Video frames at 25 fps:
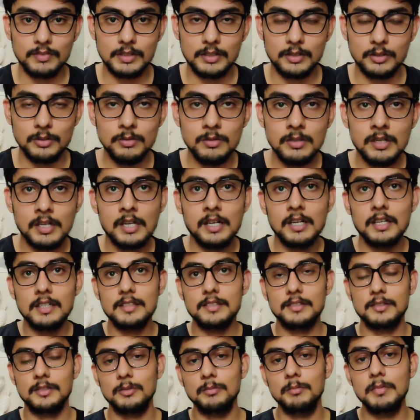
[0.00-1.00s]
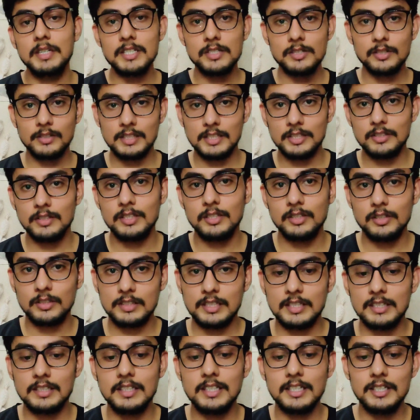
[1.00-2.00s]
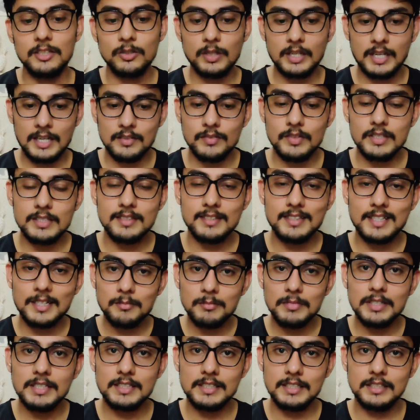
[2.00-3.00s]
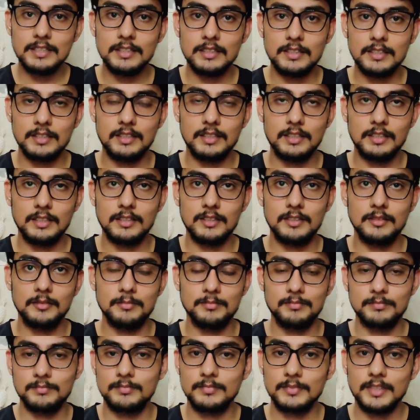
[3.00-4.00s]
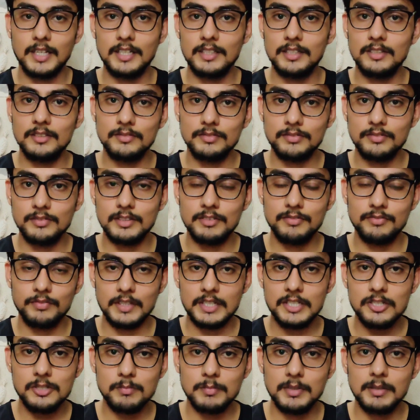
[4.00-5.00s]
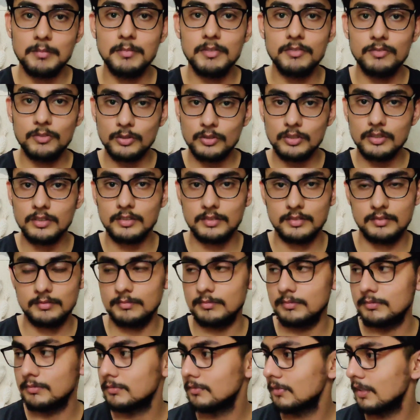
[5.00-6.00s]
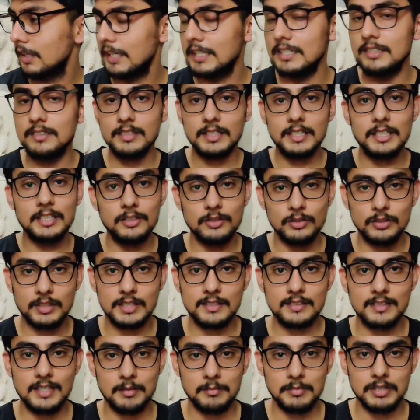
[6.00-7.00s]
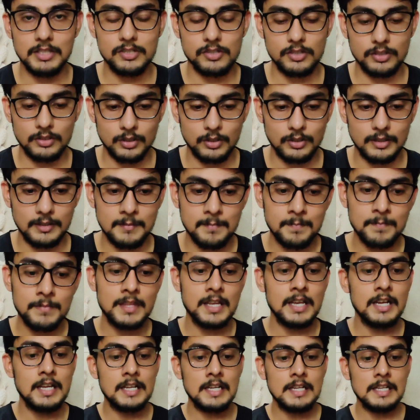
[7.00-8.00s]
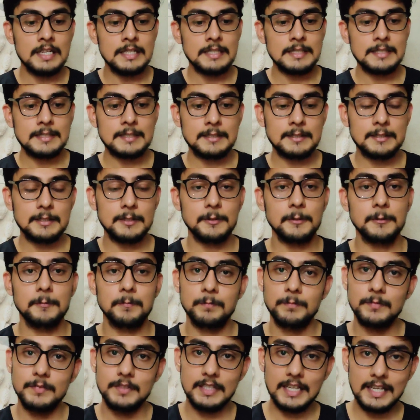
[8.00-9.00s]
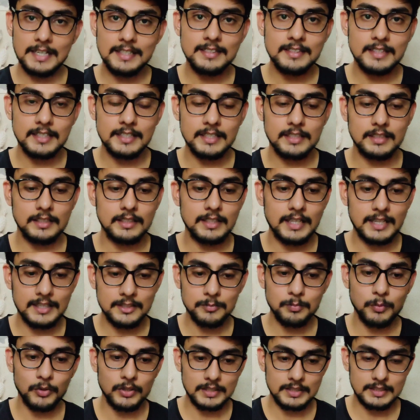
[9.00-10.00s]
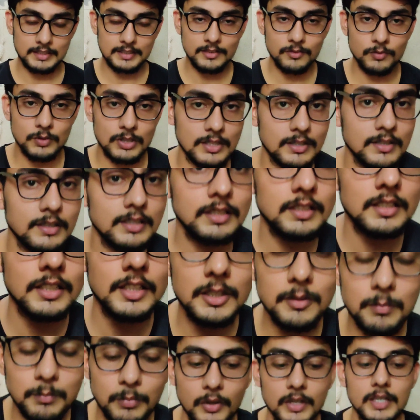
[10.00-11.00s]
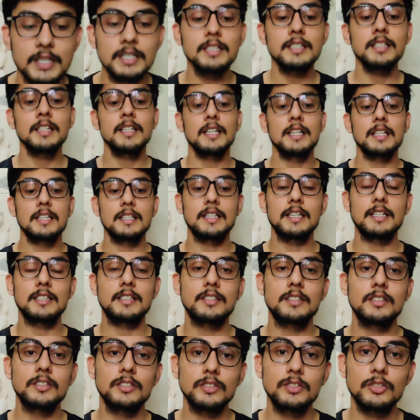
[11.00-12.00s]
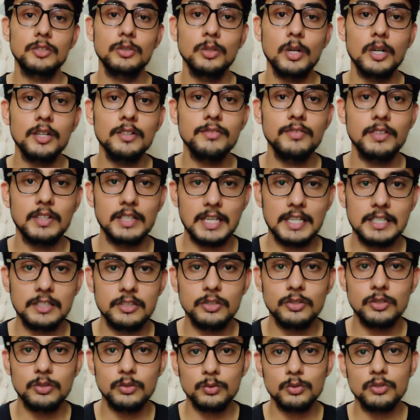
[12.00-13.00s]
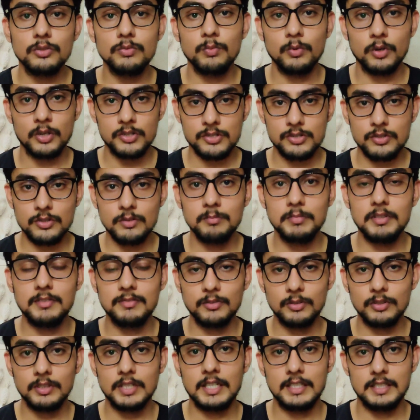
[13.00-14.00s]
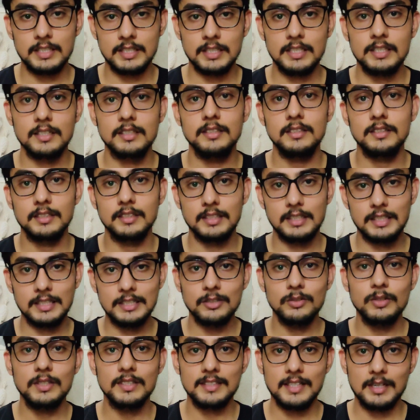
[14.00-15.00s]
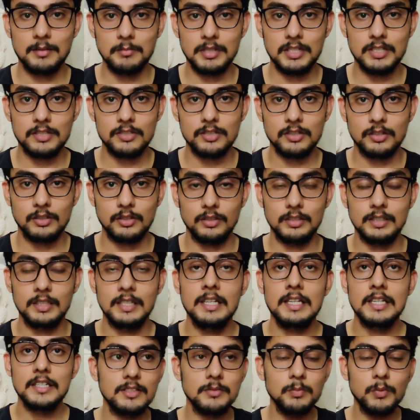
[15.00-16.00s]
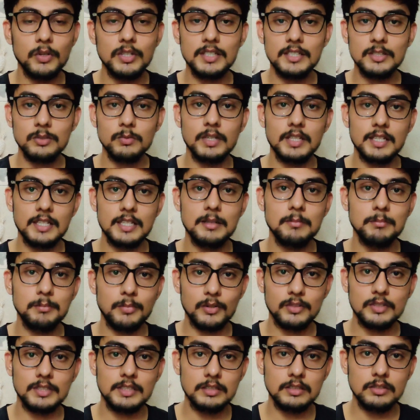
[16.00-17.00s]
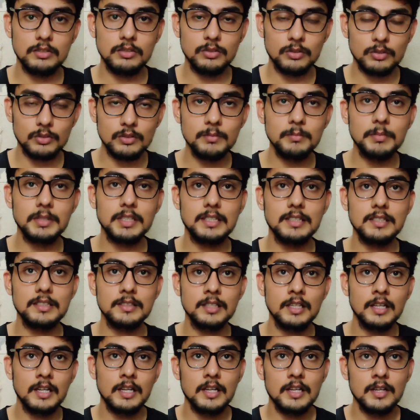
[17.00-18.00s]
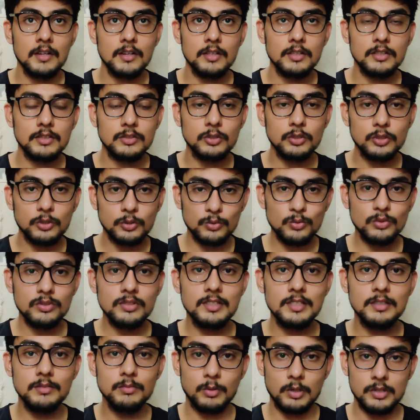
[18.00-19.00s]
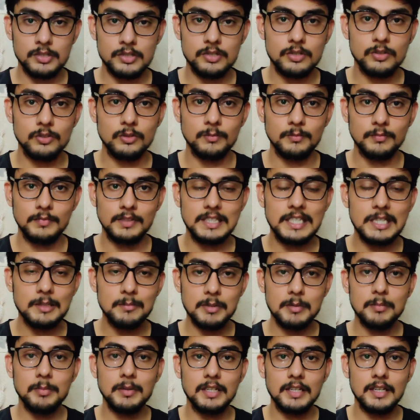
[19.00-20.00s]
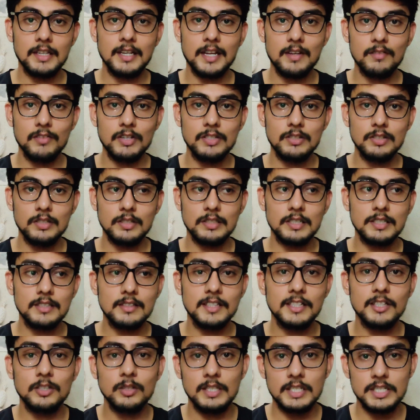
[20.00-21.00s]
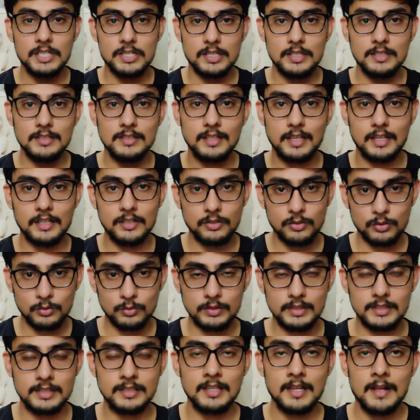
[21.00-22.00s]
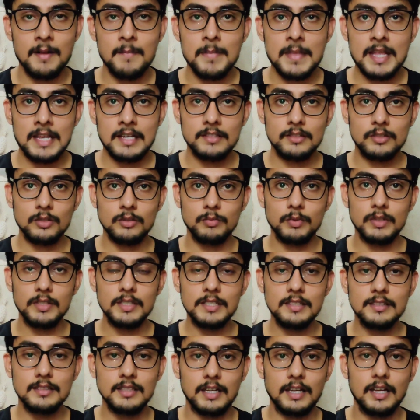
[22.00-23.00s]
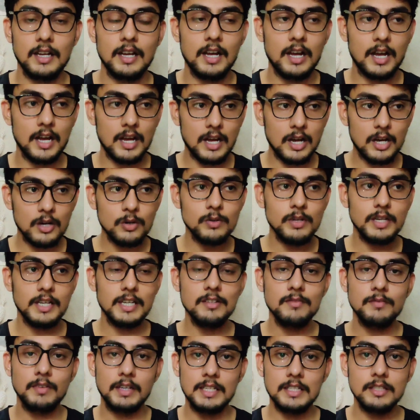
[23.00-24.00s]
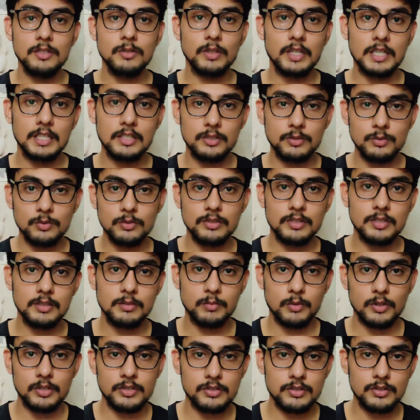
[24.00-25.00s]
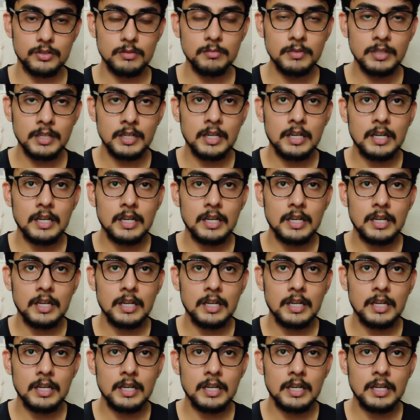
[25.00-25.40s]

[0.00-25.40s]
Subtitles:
with you. So make sure that you're not hungry and you're having some little kind of refreshment before entering into the examination hall. So next point is, which is the third point, that do not forget to use washroom before getting into examination hall. This point is very important to know, because to use the washroom, people are having certain regulations and rules. So how and when you can use the washroom?